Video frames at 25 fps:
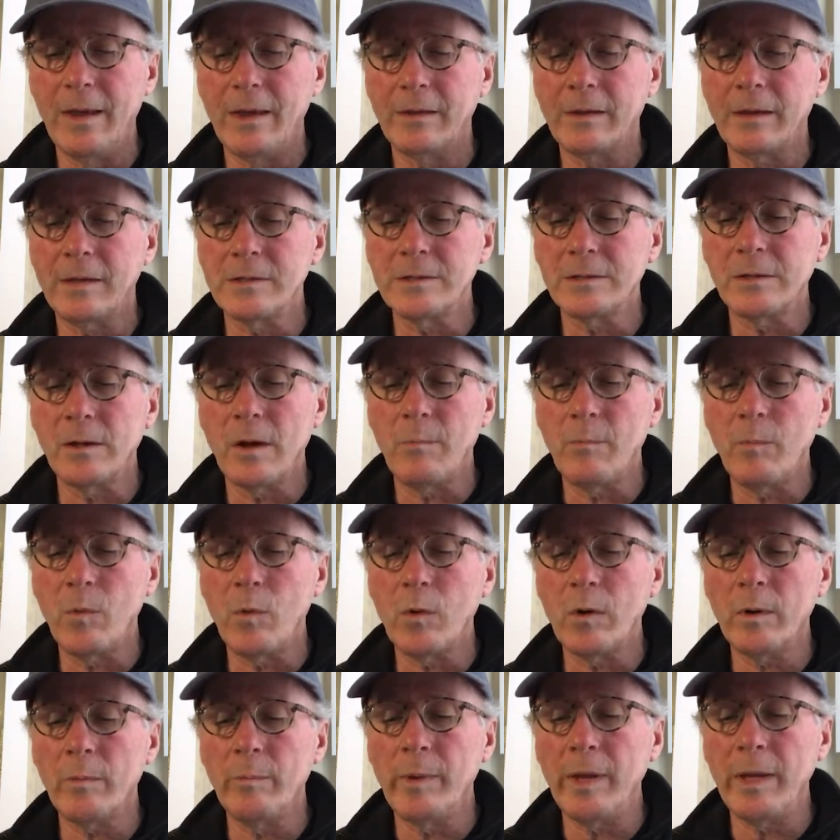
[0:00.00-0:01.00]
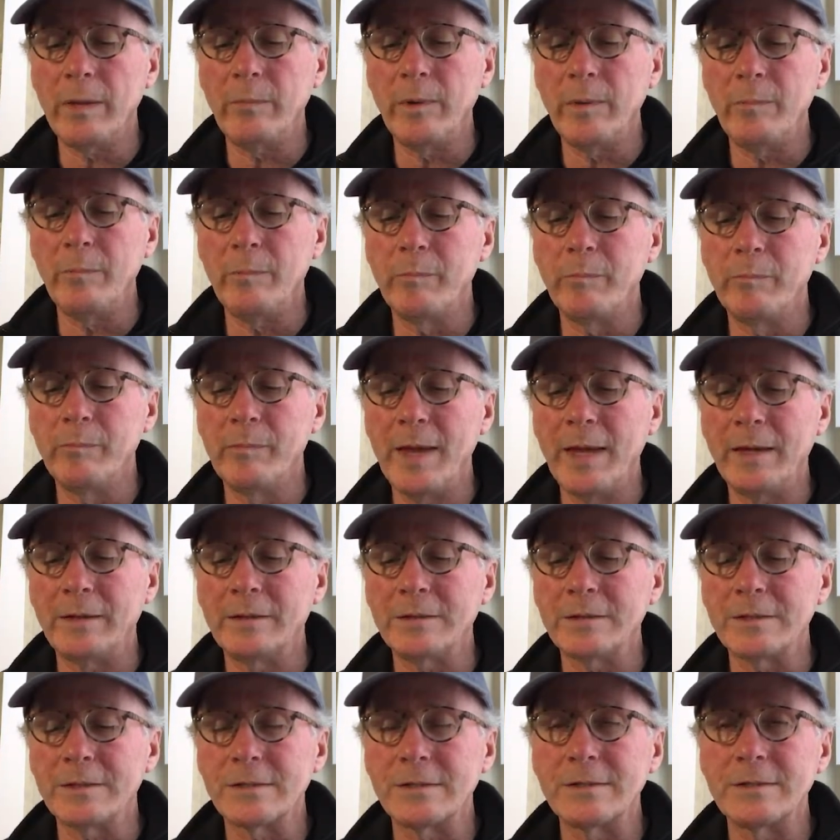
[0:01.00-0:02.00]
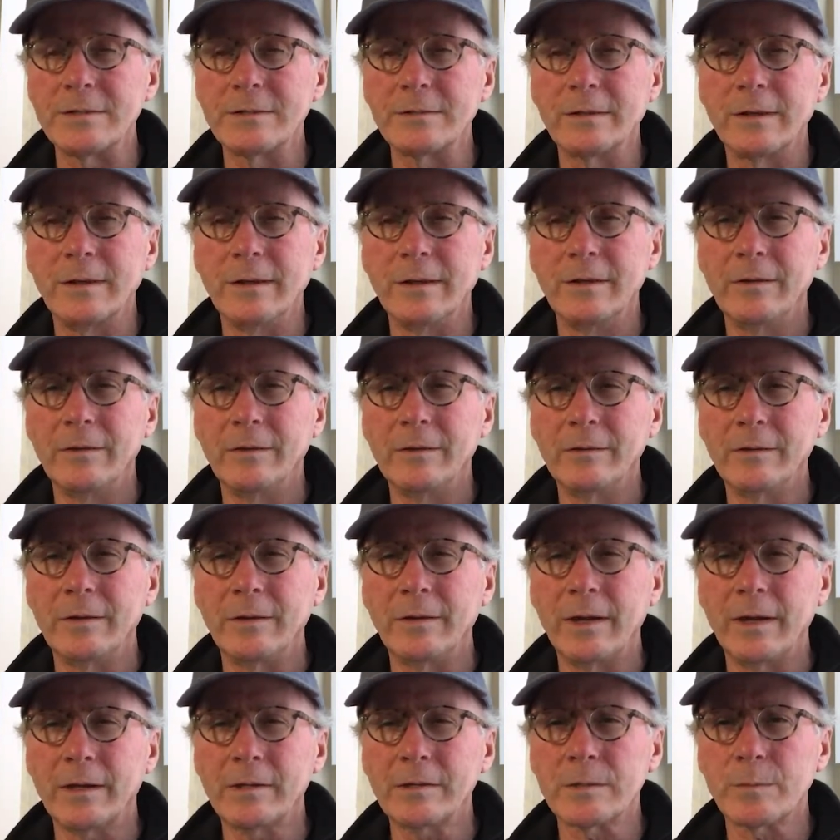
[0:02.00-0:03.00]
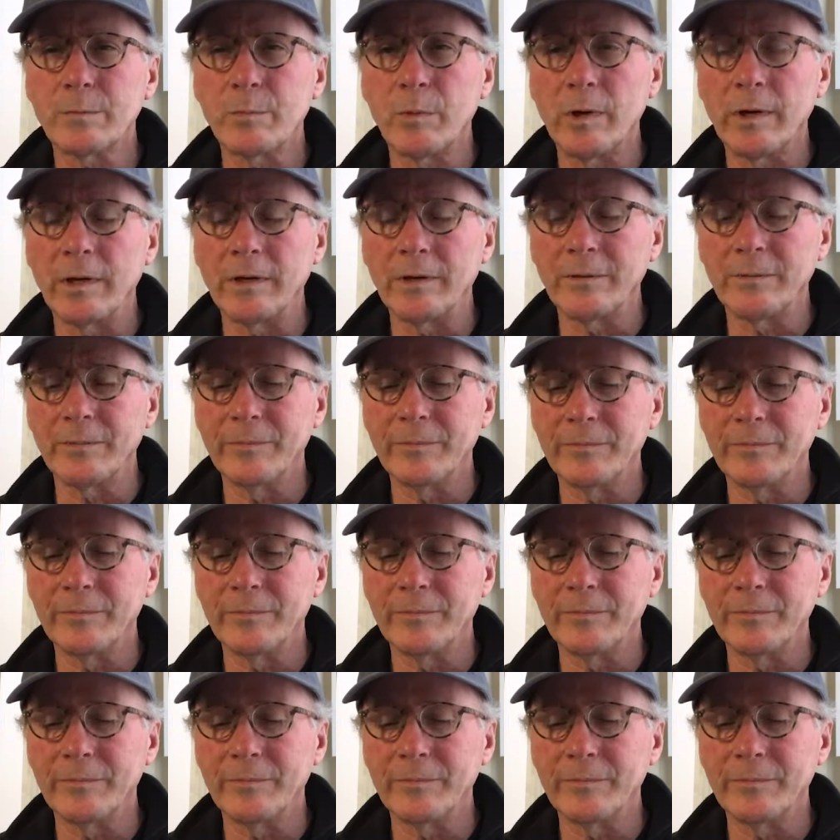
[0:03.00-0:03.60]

and I saw more baby mantises the next spring.